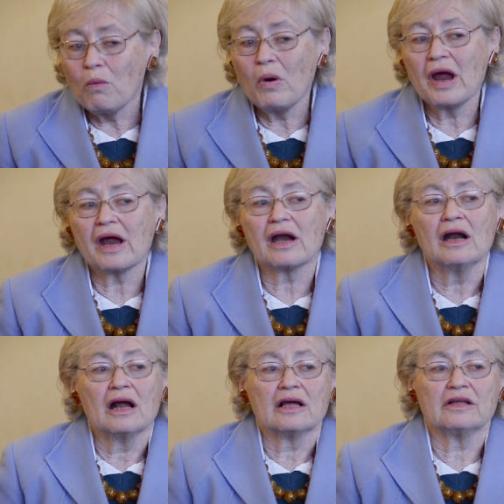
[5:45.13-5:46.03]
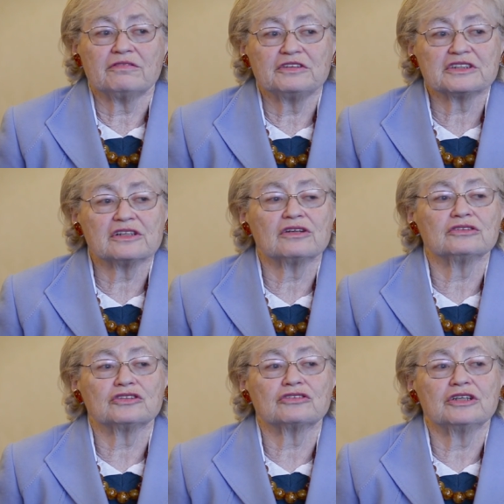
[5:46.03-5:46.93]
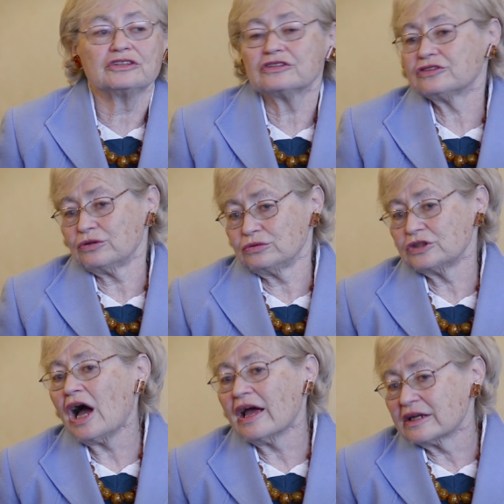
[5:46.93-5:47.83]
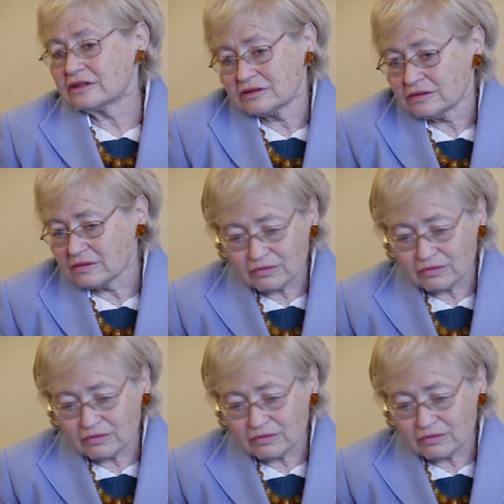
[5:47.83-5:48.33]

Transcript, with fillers: where uh, fiscal constraints are so tight,